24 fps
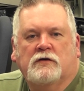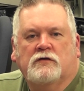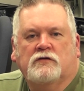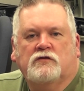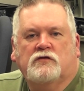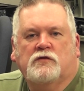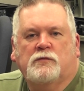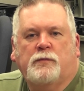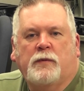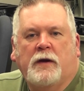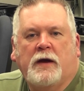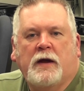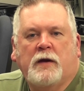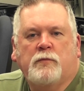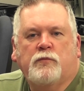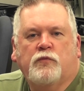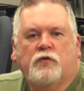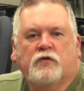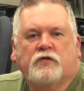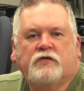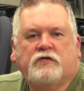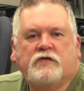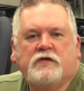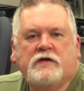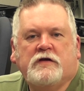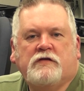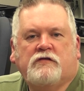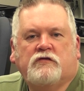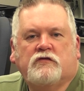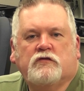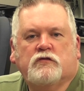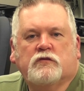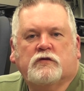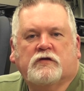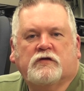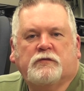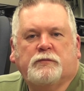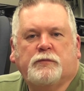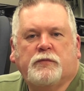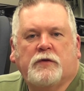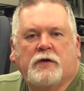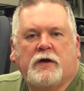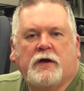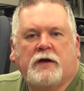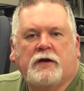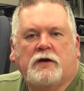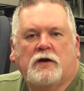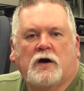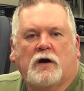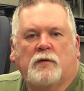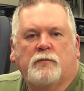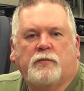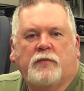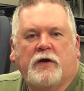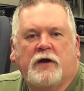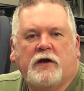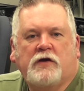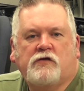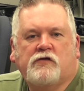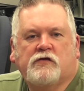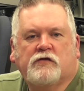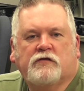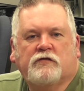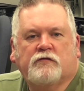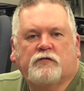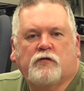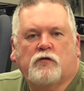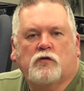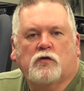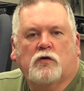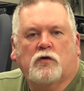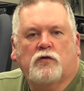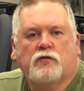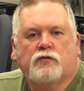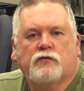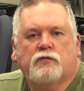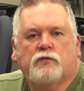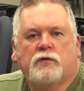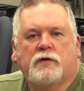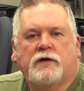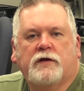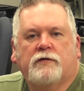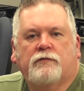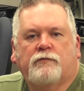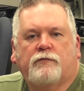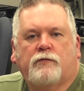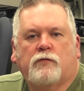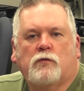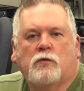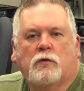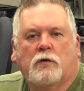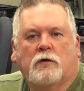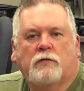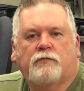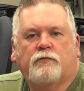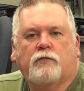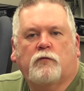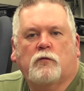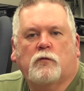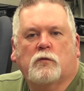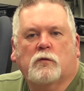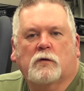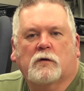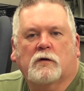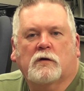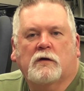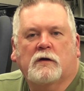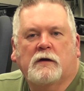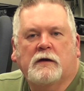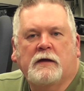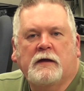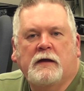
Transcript: Dupin proceeds to explain on pages 403 and 404